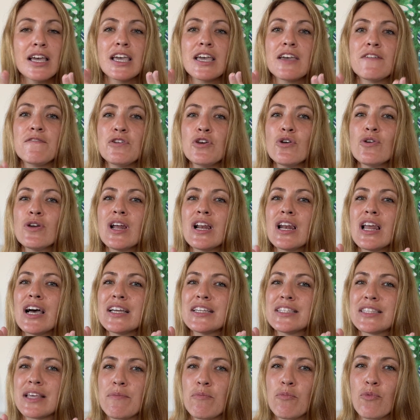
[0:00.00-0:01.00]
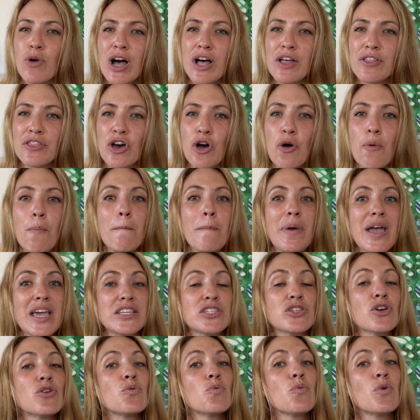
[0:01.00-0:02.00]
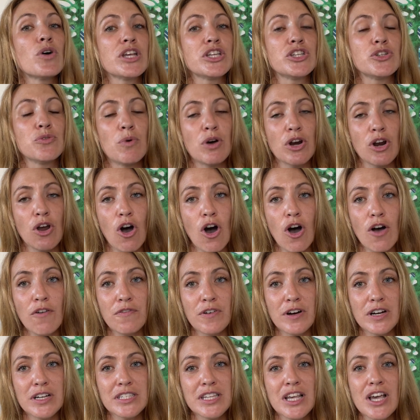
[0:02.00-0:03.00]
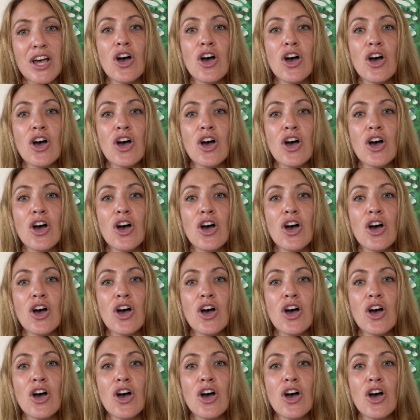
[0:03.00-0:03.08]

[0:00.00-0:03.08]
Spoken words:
if you analyze them well though, based on what each one offers,